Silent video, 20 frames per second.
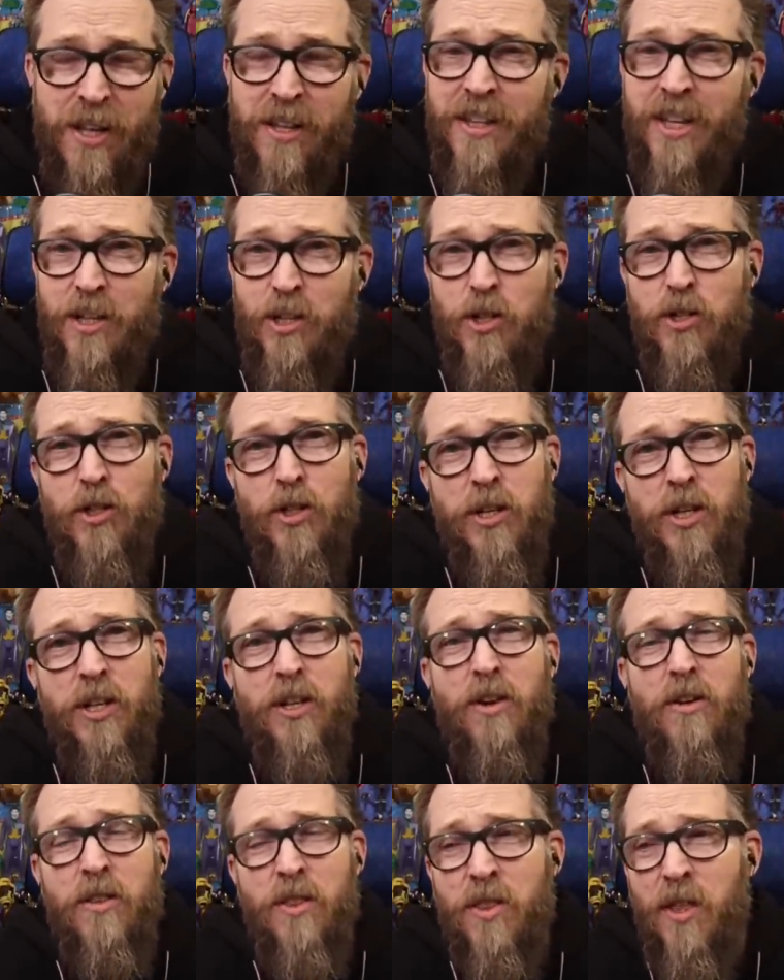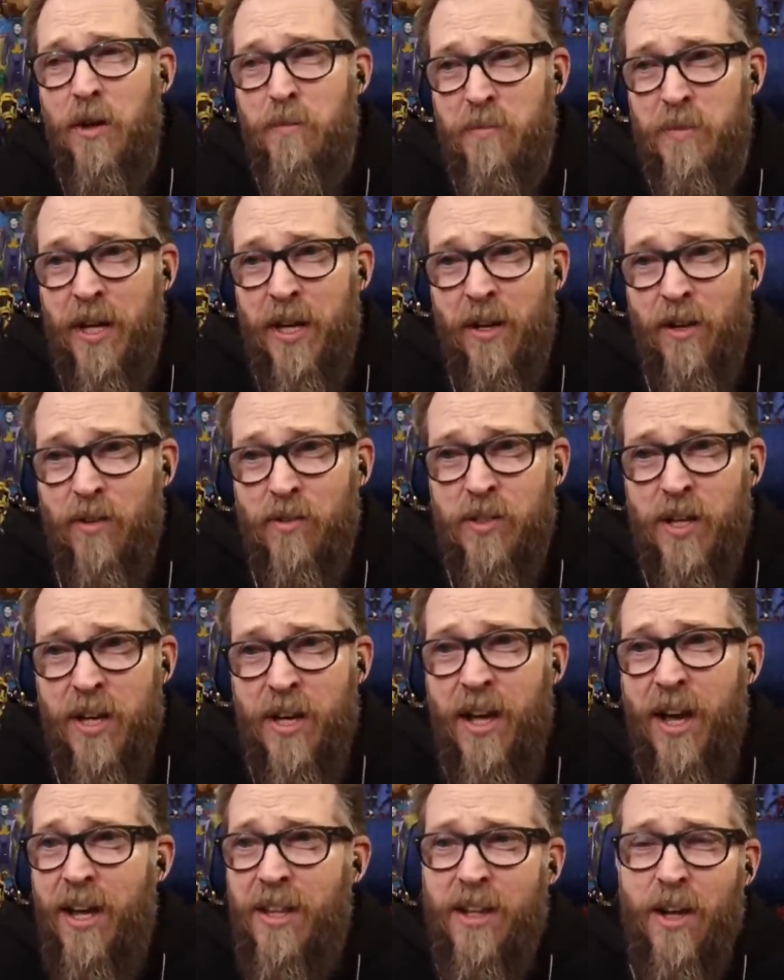They just look at our thumbnails
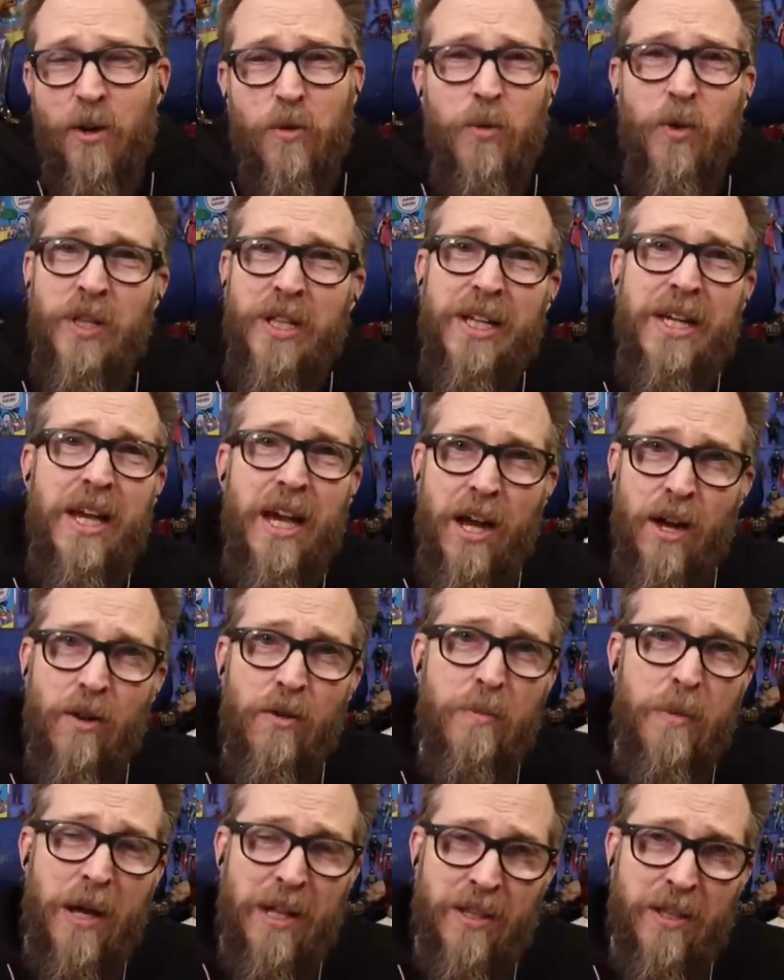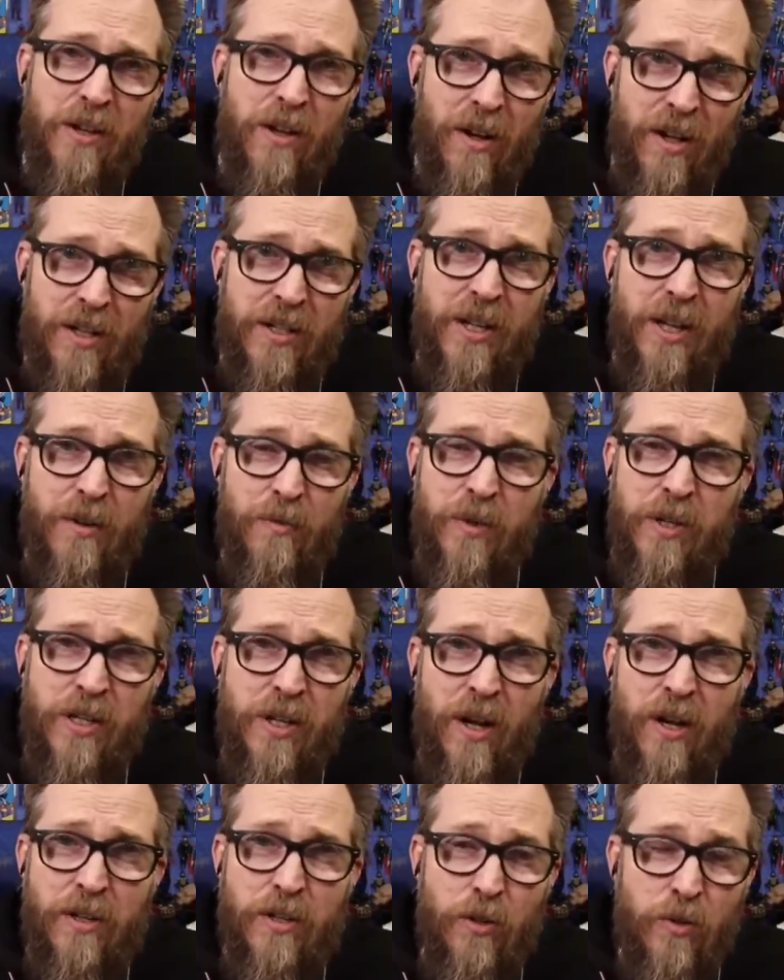and they don't really care about the content we
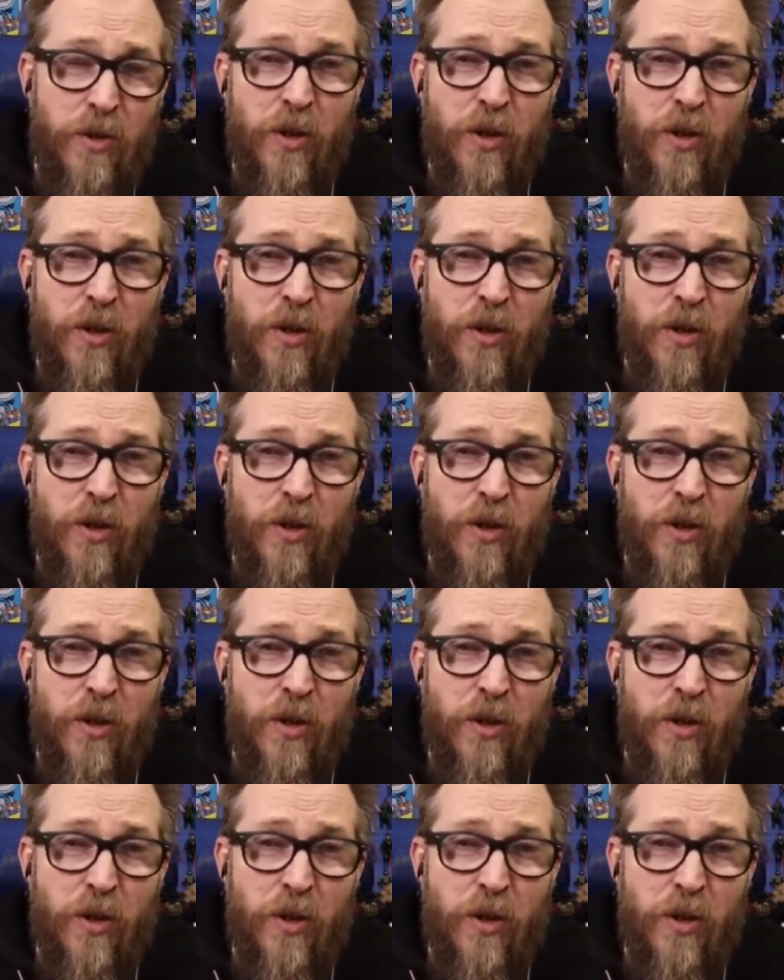talk to.